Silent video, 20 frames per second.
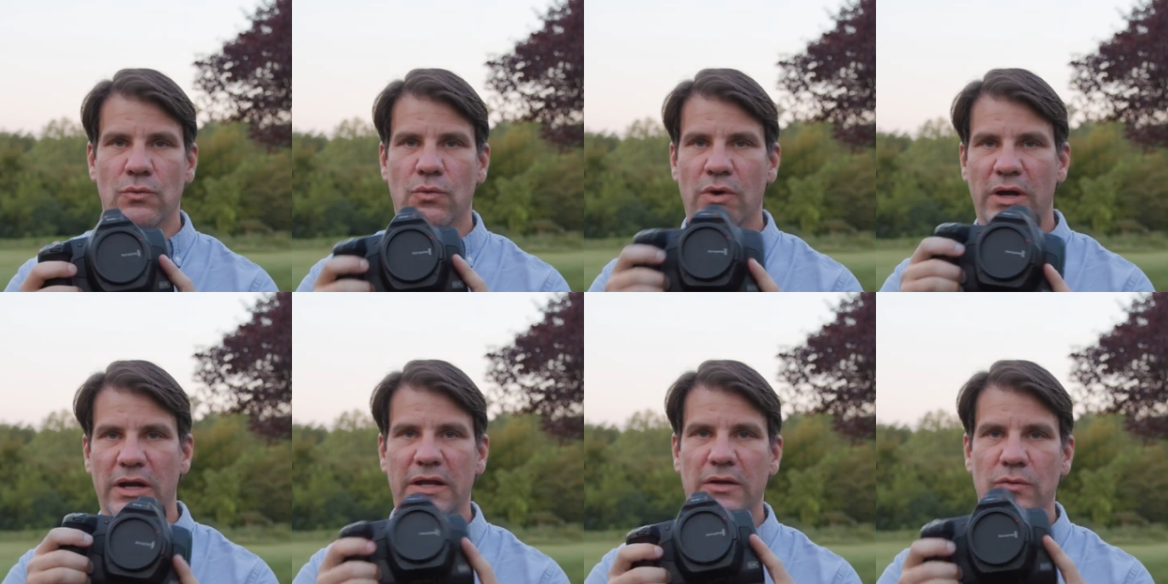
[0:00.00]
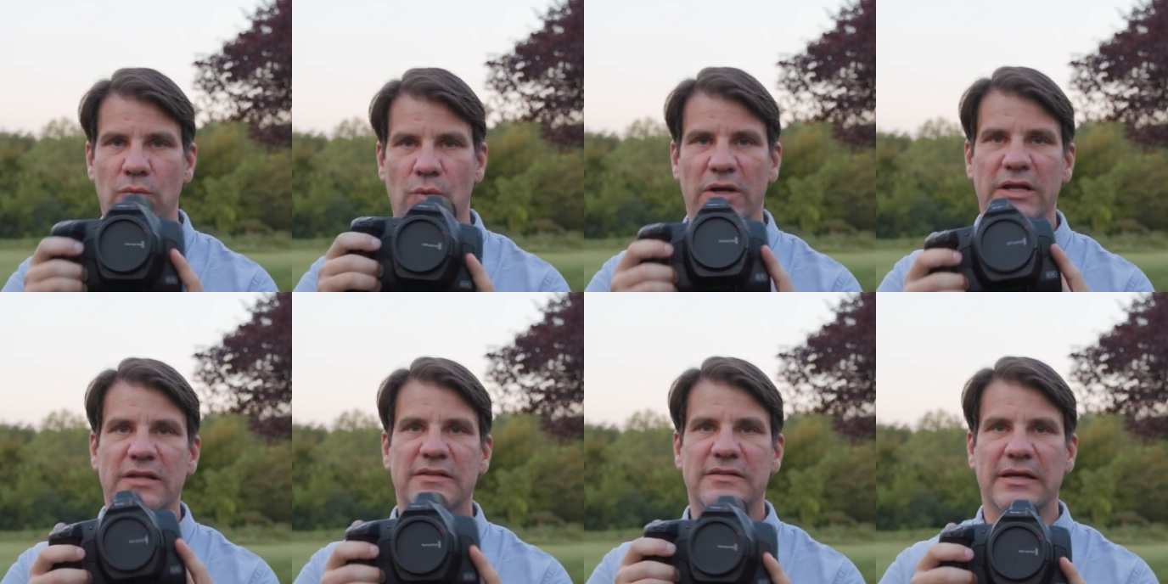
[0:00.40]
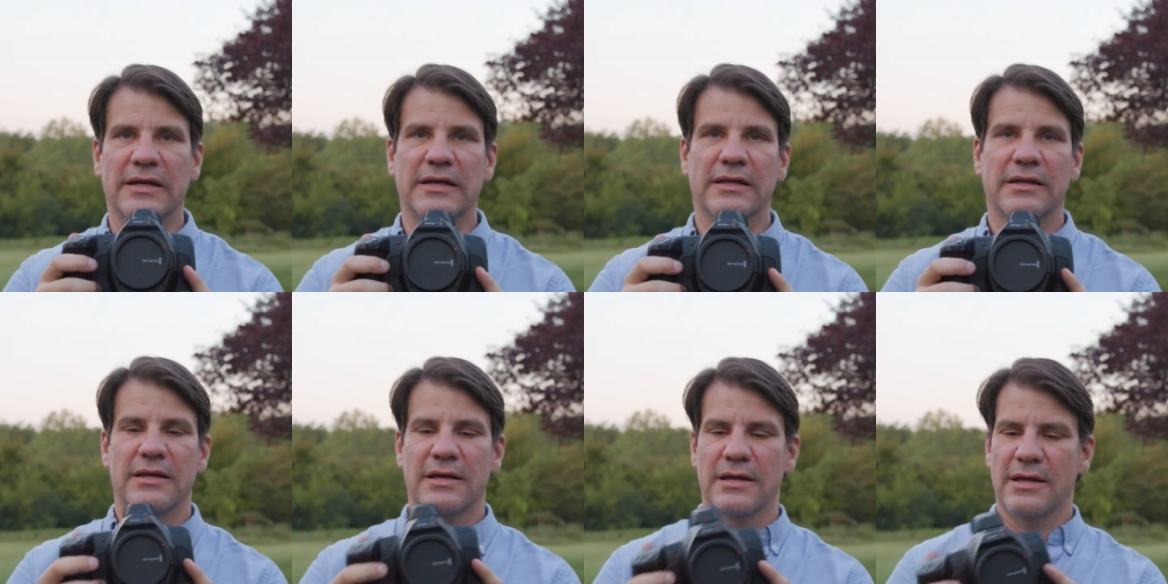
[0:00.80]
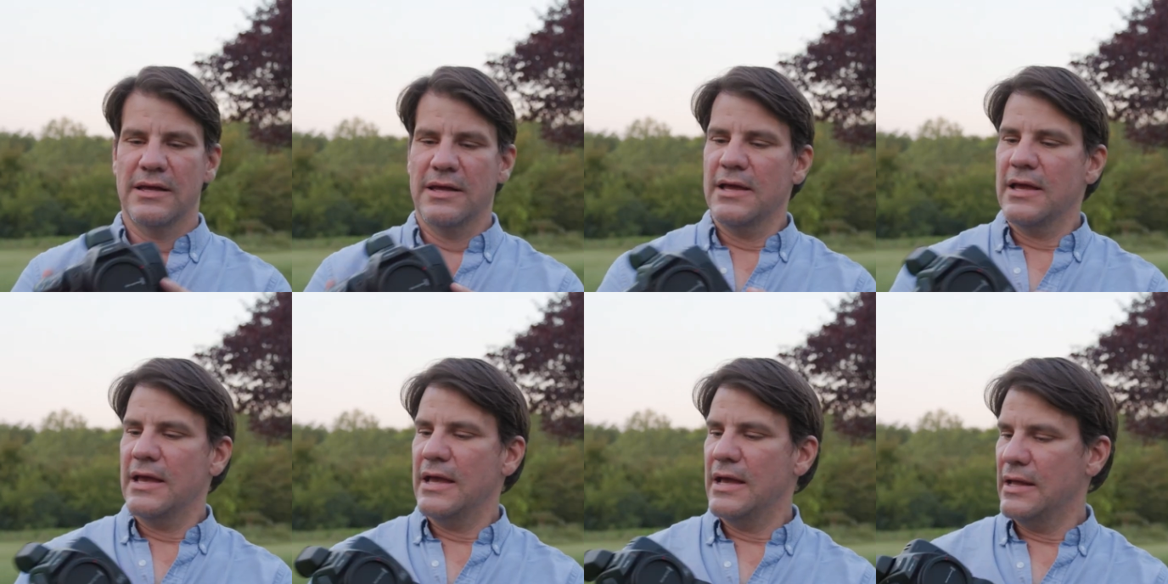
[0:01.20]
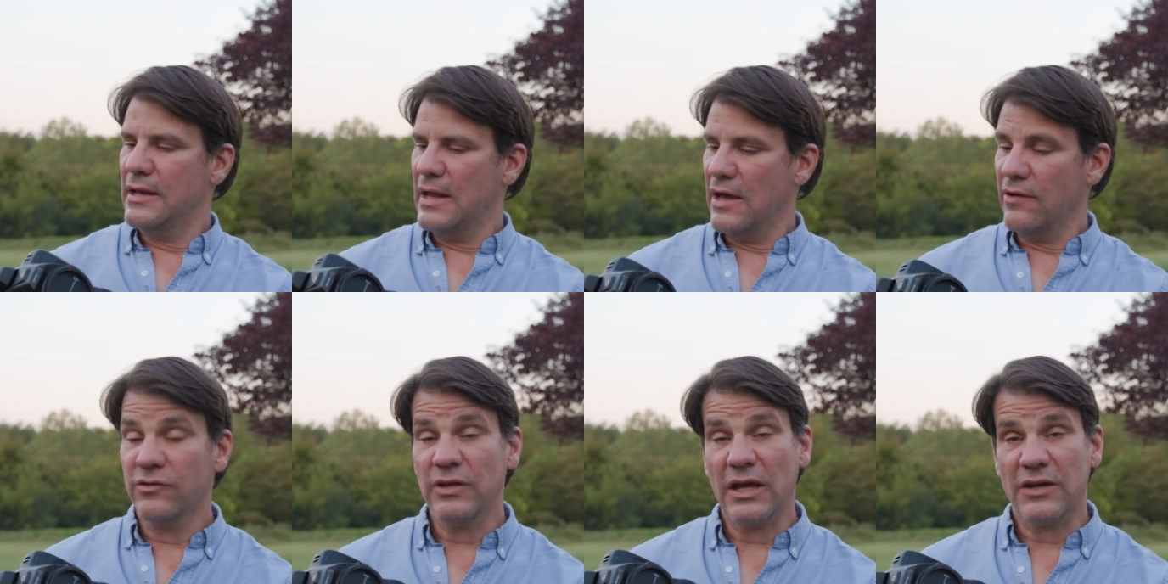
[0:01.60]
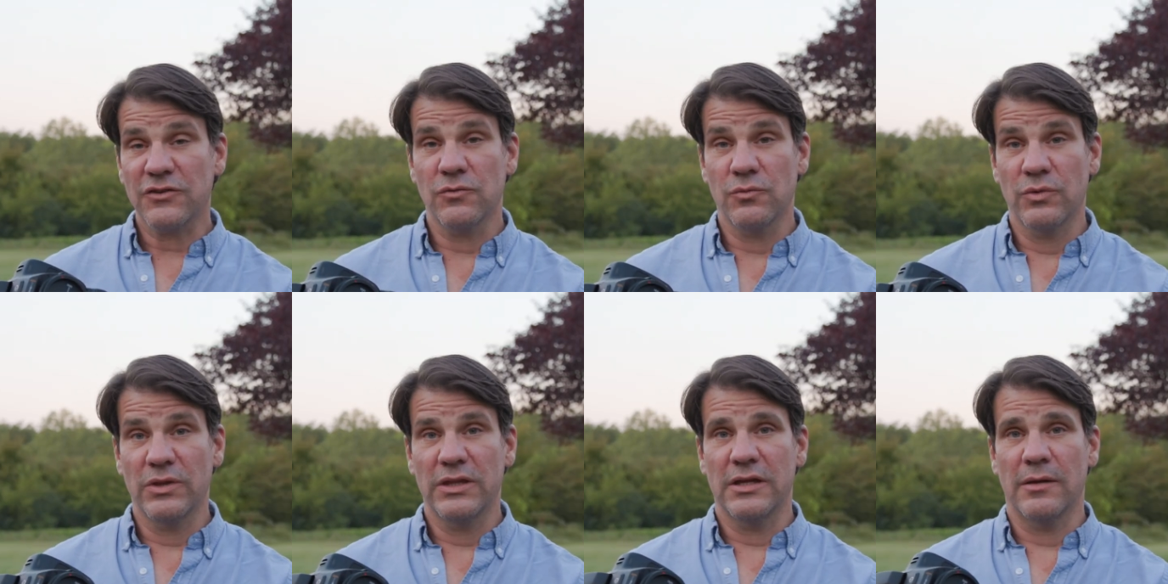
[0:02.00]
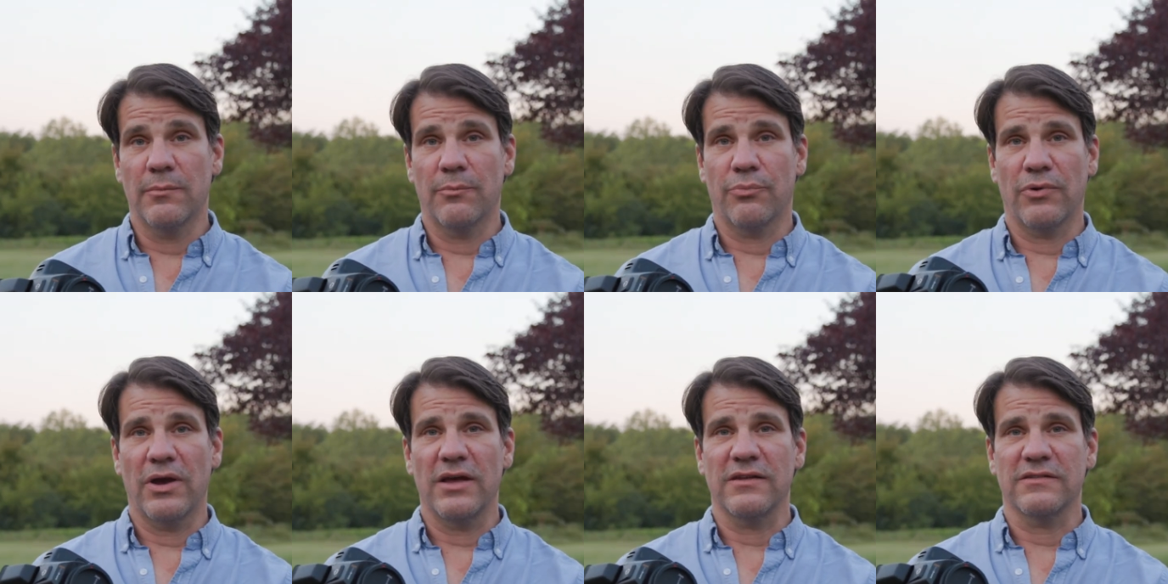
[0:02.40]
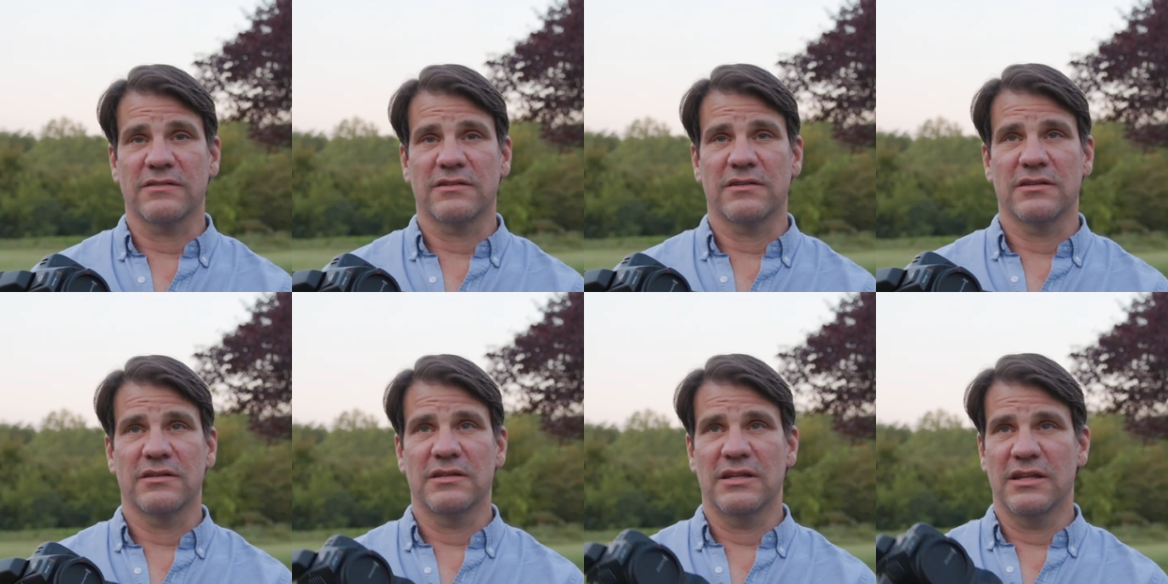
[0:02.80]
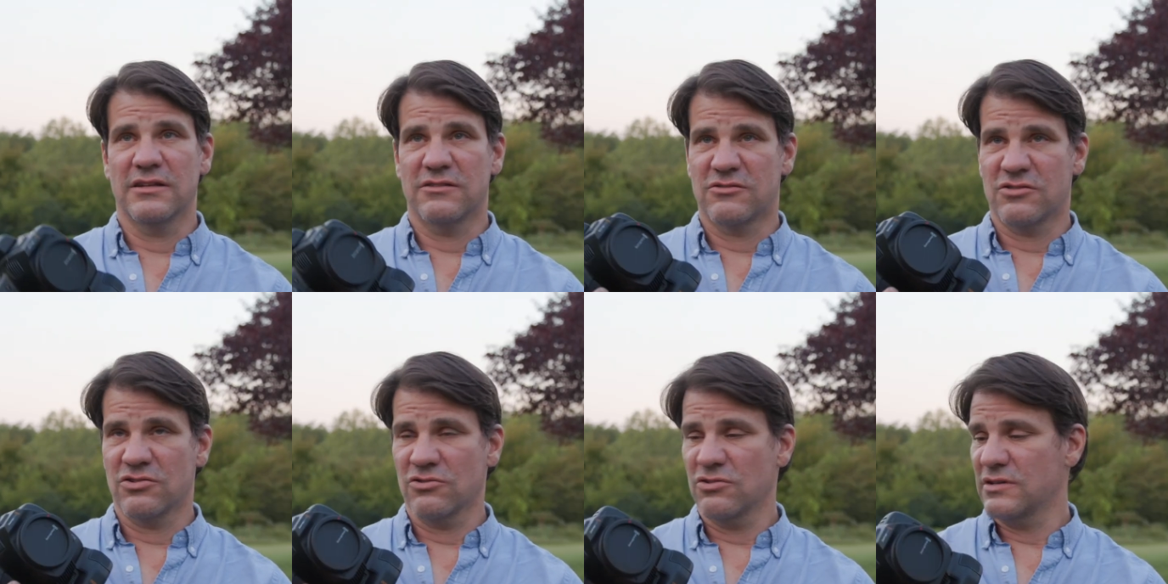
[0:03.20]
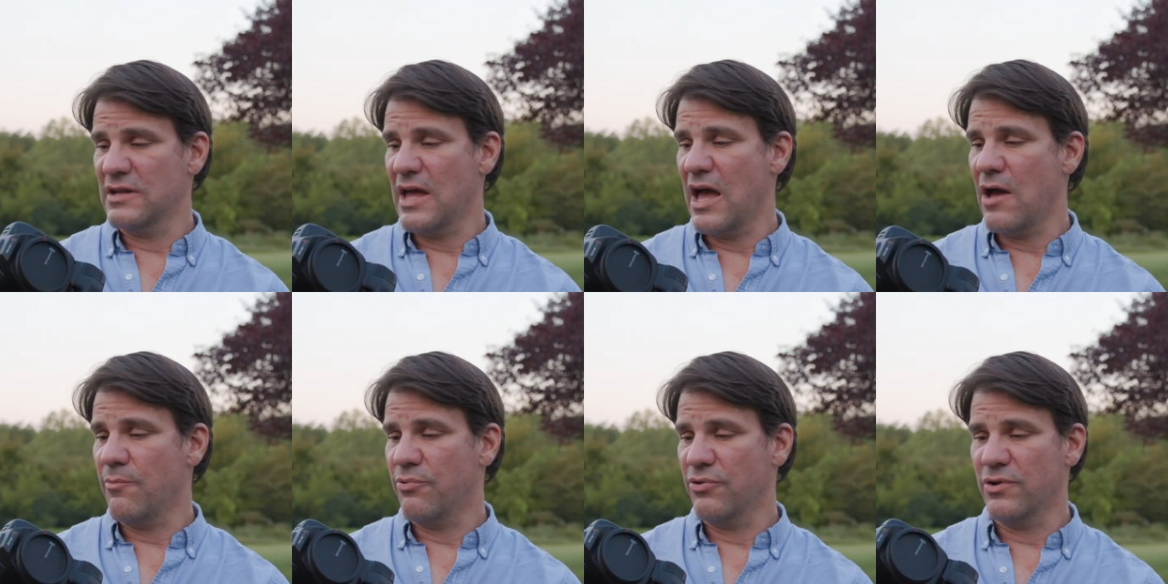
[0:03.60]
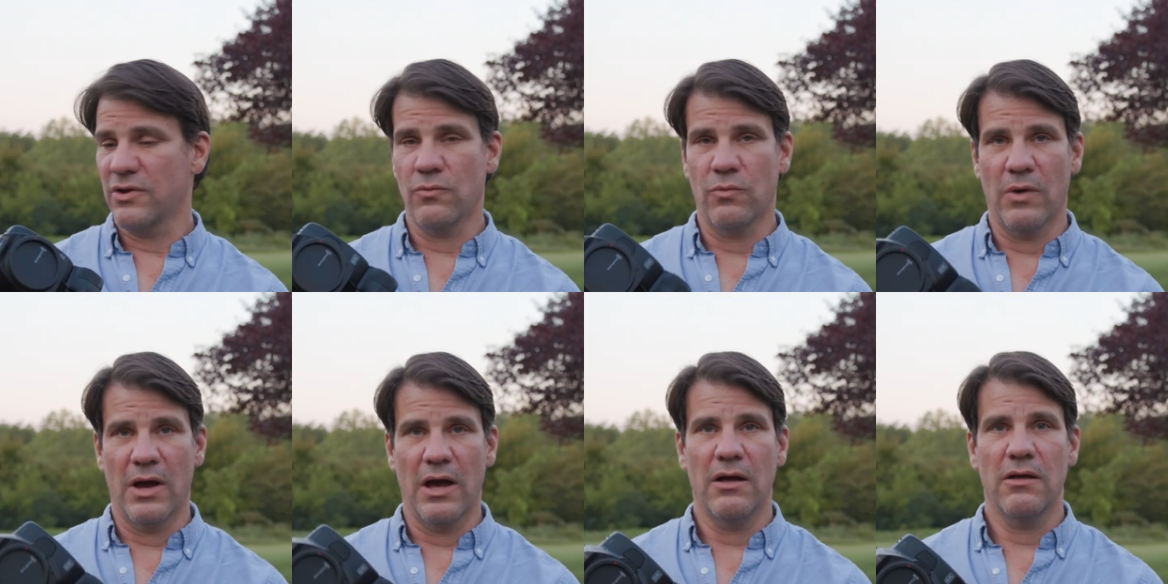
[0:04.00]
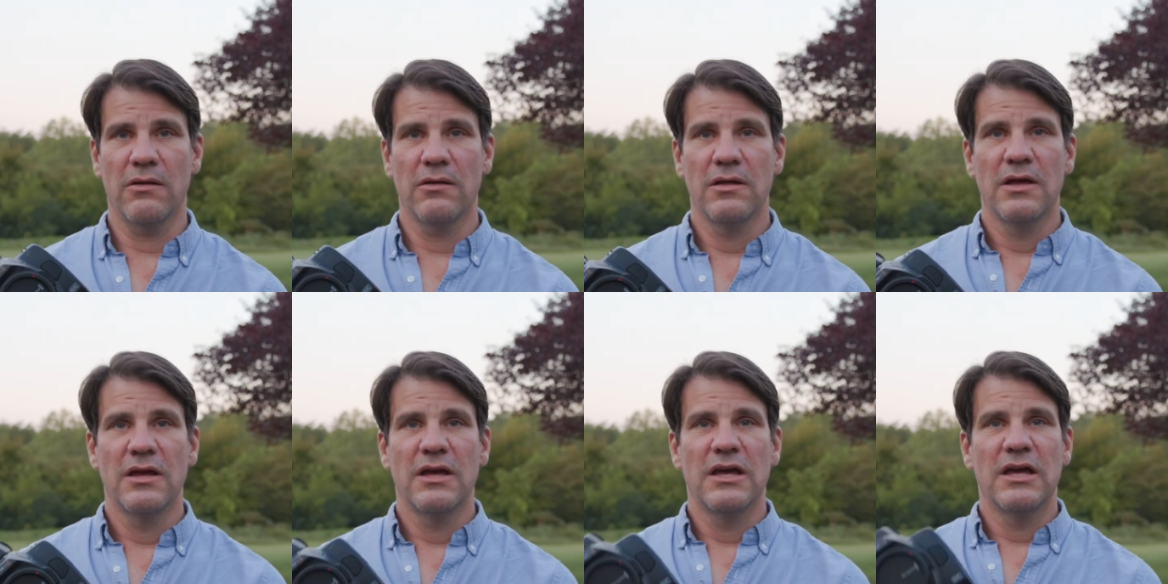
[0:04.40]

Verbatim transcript: what it, what it did and I was actually really impressed. It turned out pretty well.